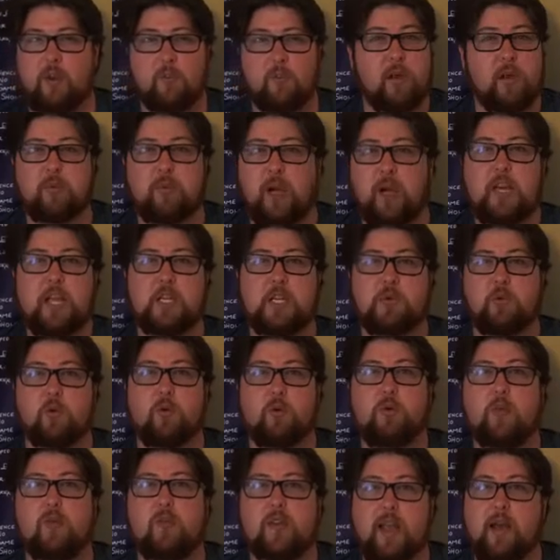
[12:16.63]
or bloodiest
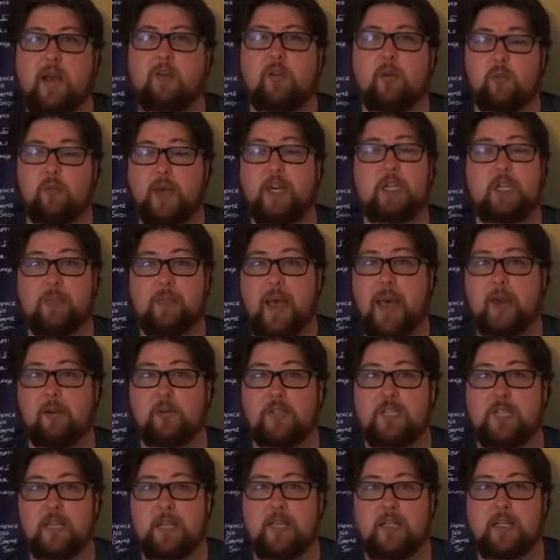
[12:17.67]
war movie ever, bloodiest battle
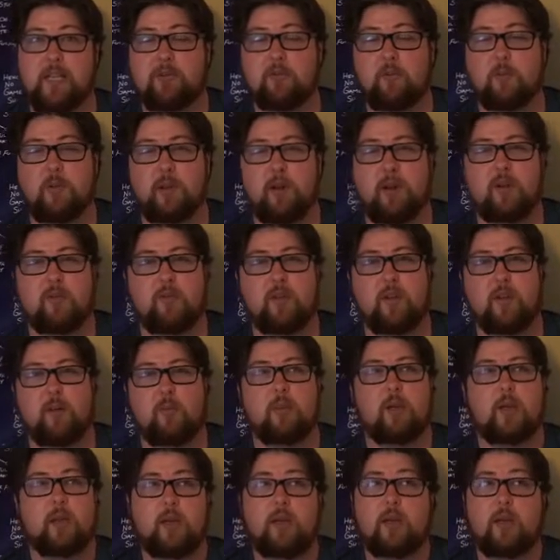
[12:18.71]
scenes ever put on film.